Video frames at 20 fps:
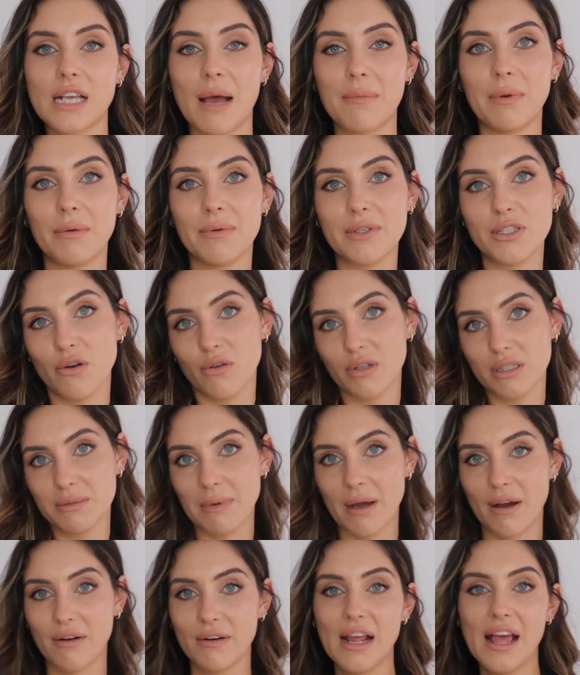couple we talked
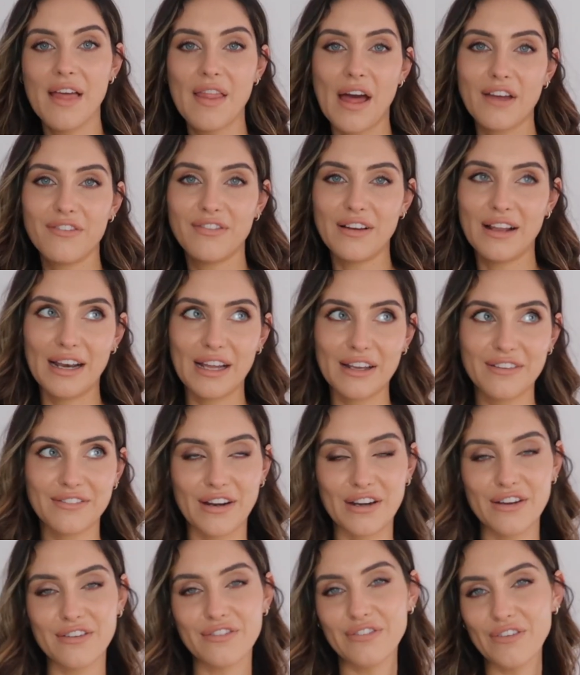about, I felt like
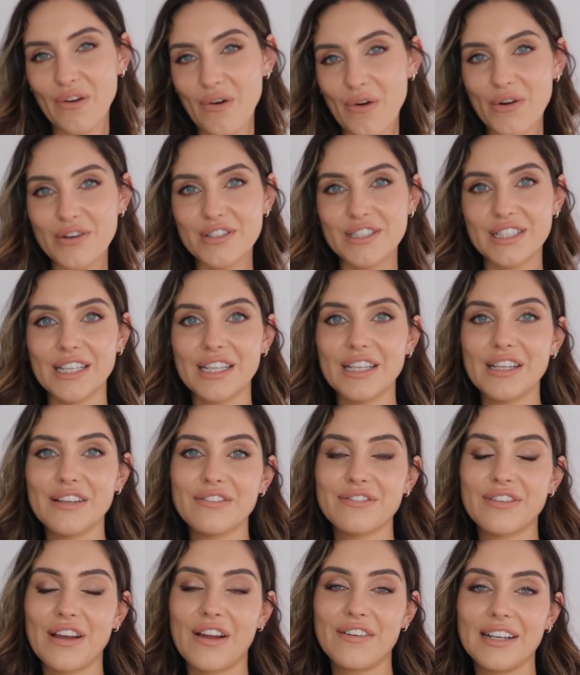very
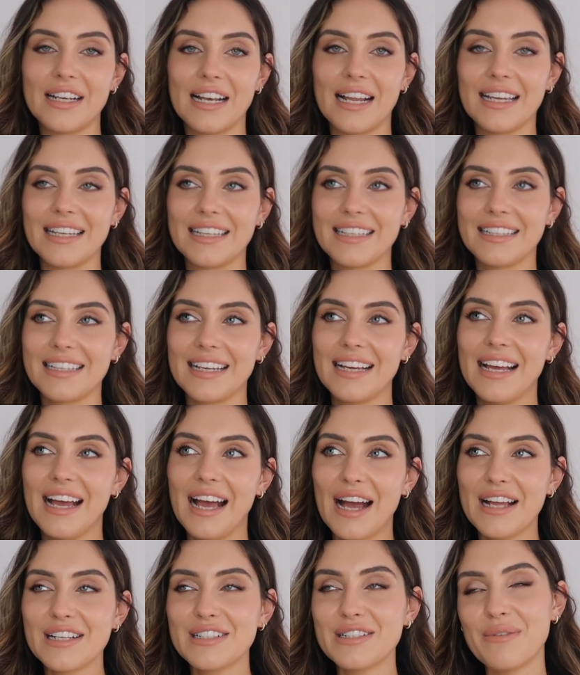floaty, very like,
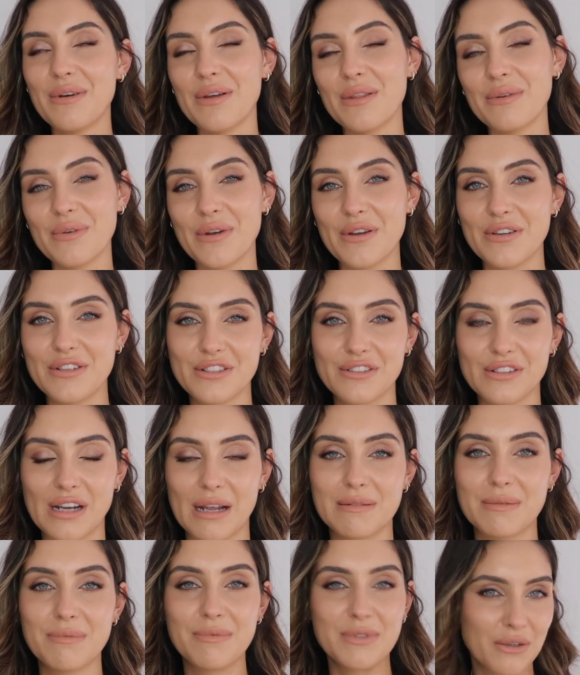I don't know what the word
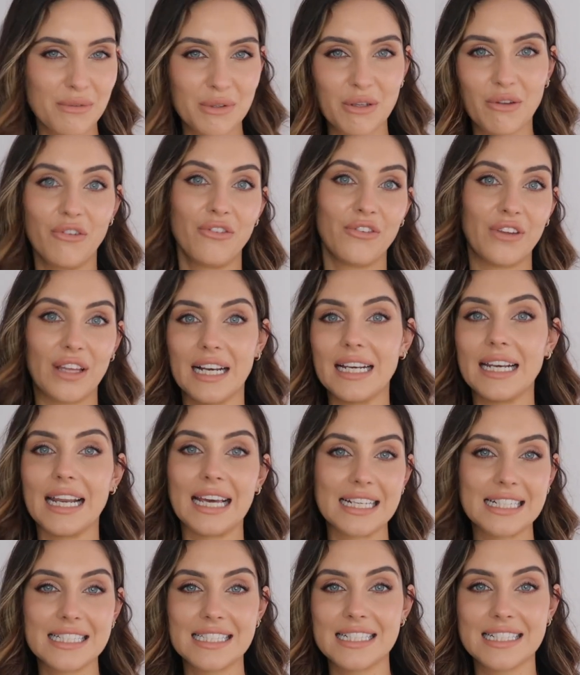describes it, but you know when you feel
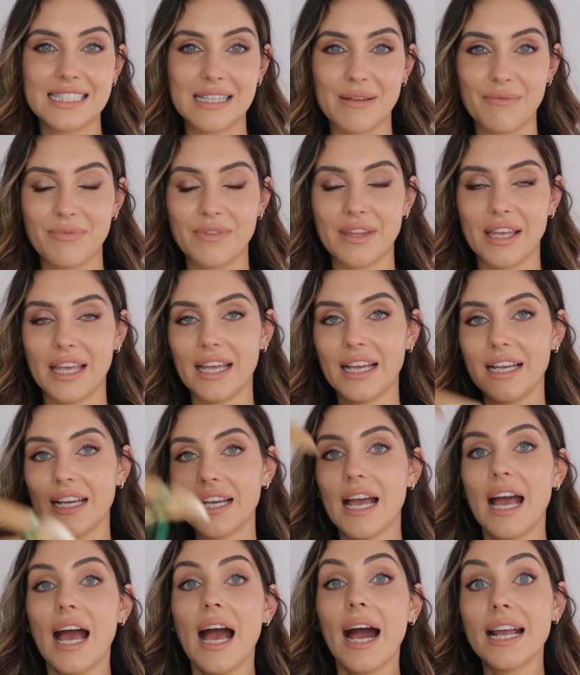nice in something.
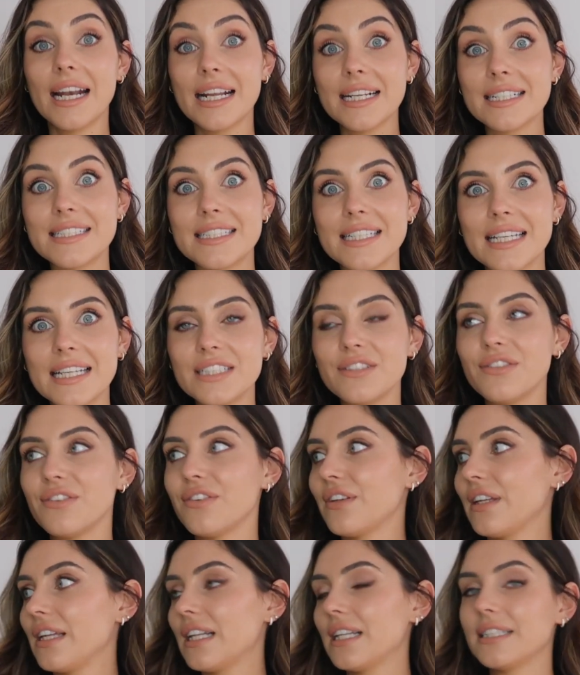And I did
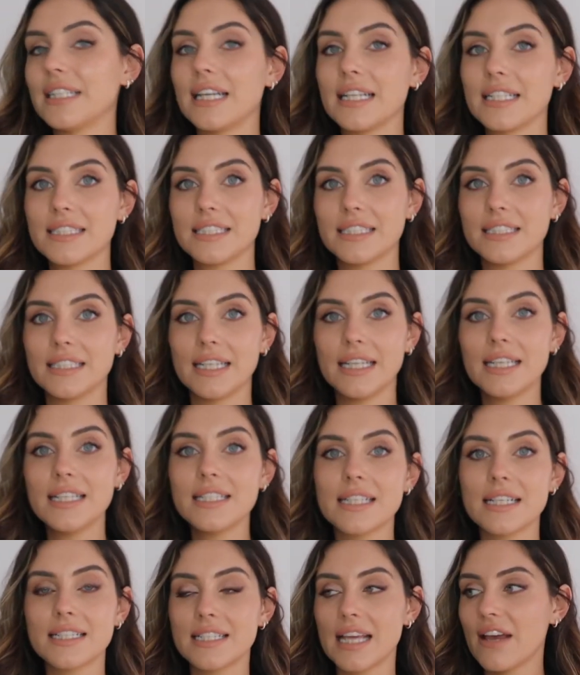feel nice in this.
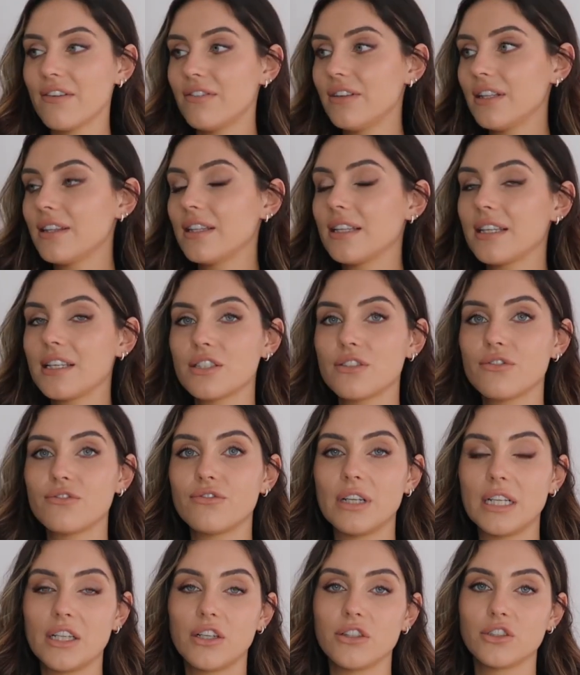I definitely think it's a
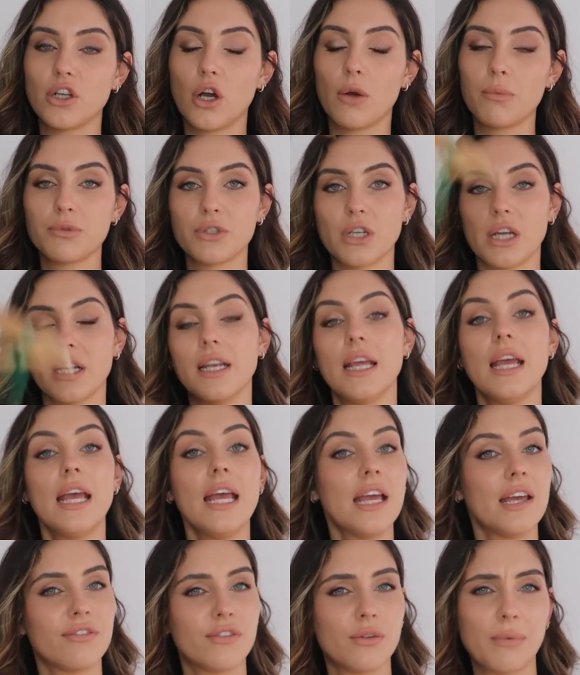really good option
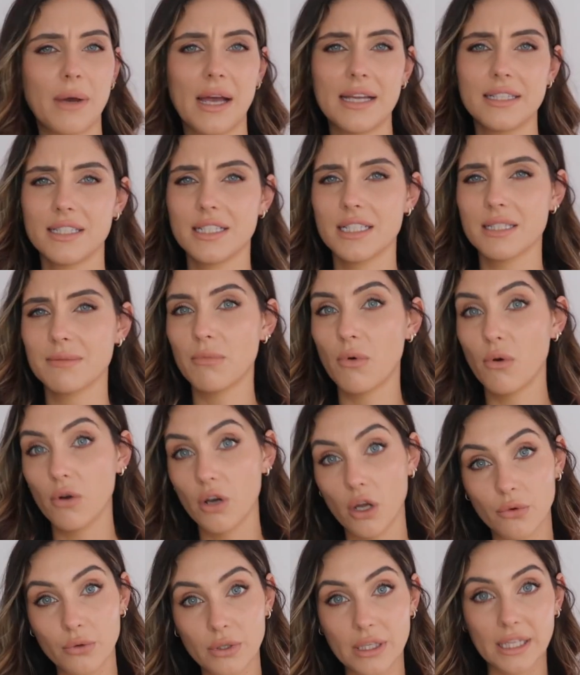if the wedding is more
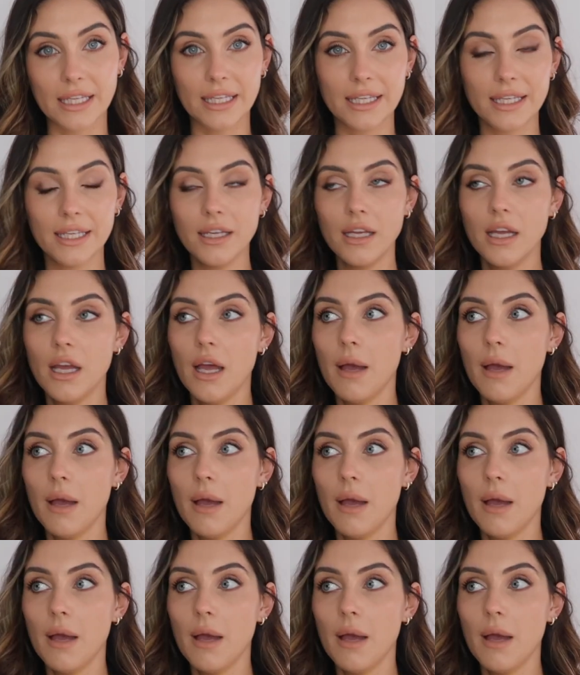low-key,